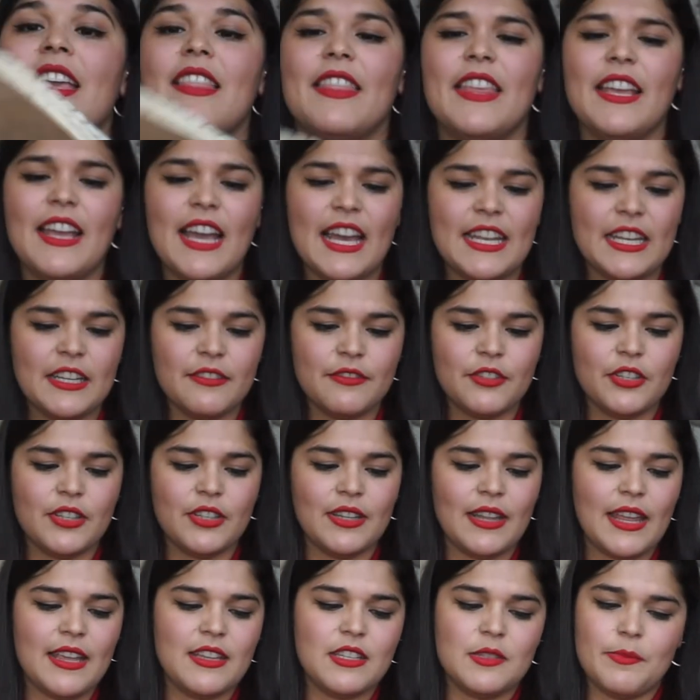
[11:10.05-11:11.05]
They kind of
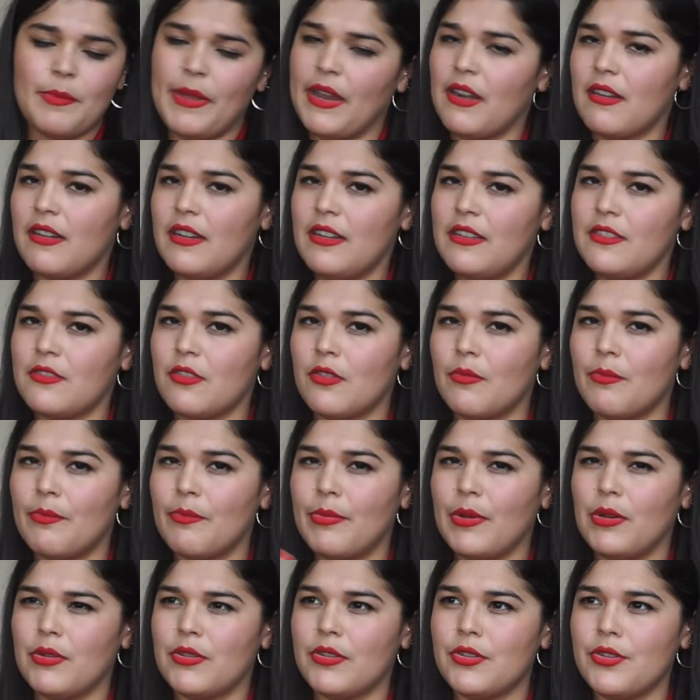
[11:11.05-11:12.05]
look like Sperry's or
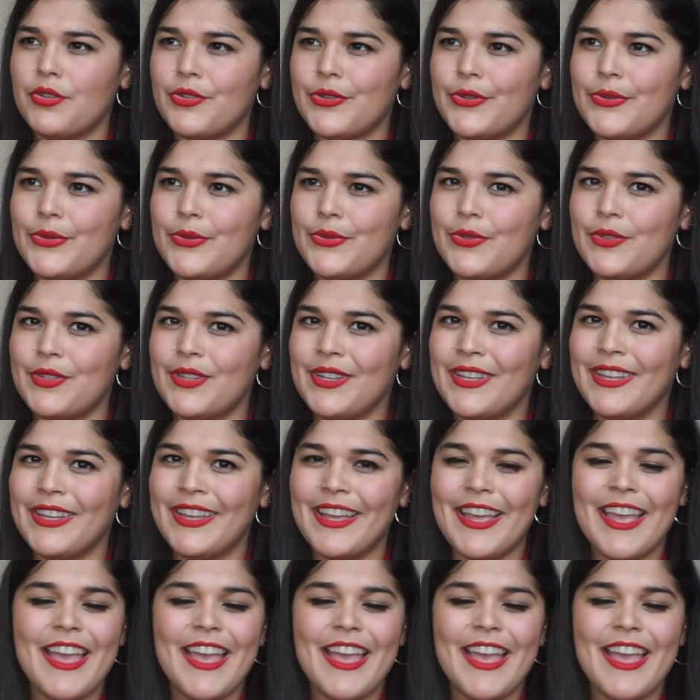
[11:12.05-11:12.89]
boater shoes.